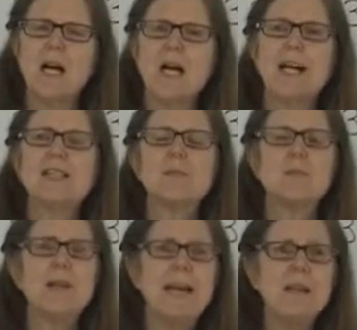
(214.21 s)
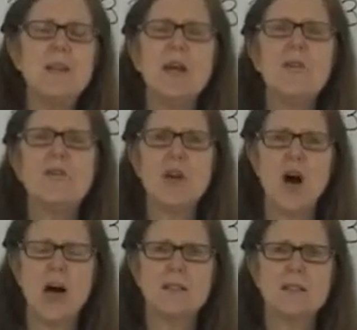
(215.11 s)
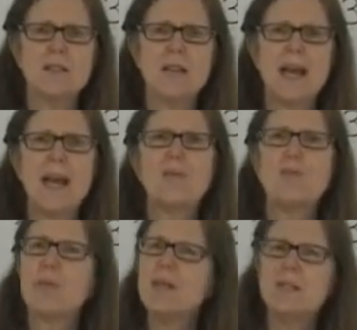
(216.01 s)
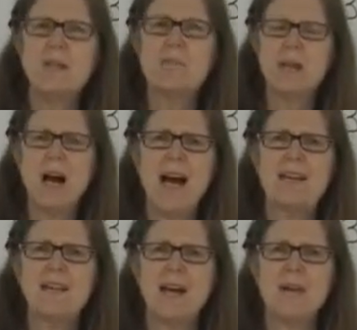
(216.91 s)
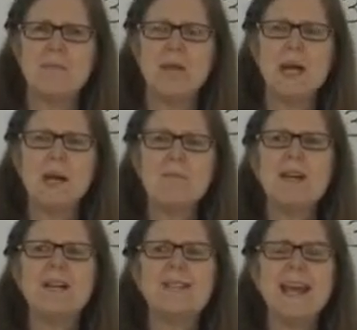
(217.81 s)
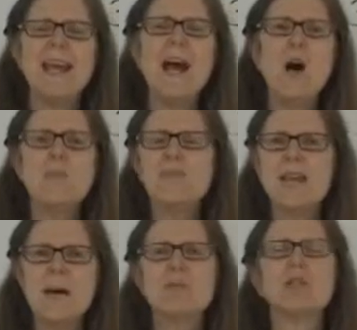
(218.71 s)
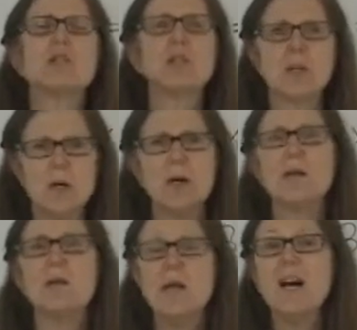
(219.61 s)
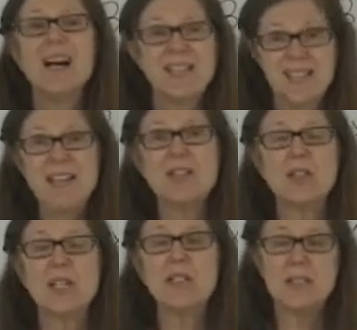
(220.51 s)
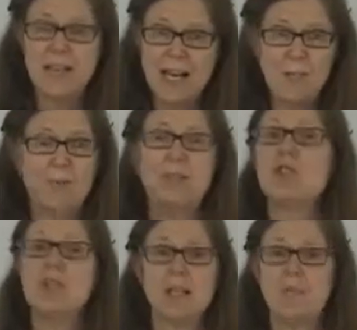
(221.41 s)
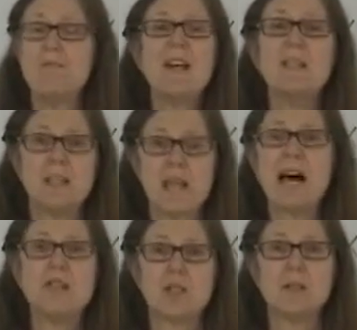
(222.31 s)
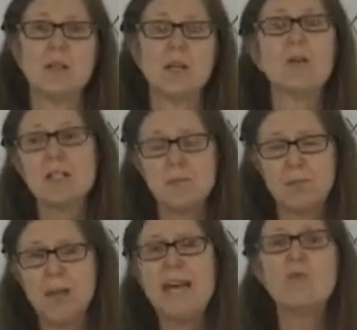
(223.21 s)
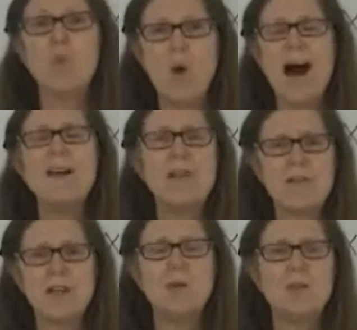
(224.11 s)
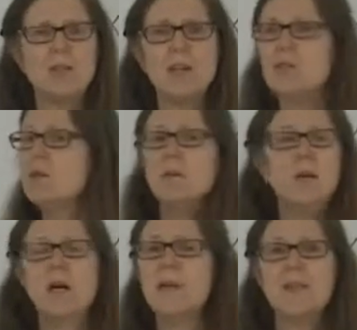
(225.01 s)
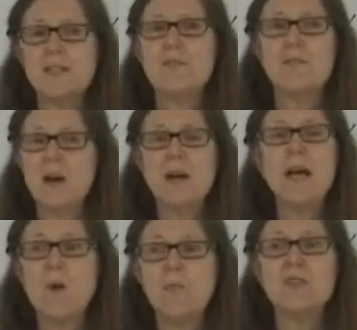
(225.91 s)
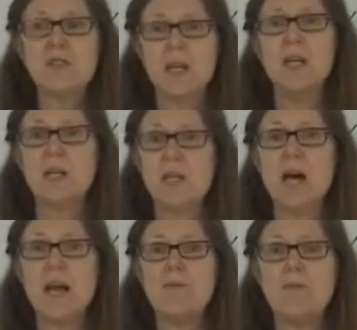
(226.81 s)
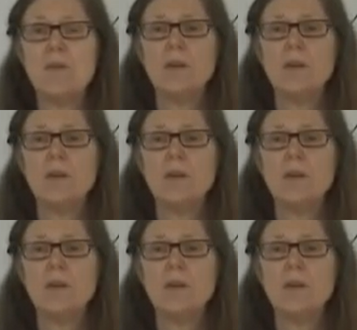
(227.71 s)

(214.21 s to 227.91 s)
explain their thoughts and the reasoning behind them, because that helps them to learn, essentially, to take a position and defend it logically, or explain why they think what they do. That's a very helpful skill in life.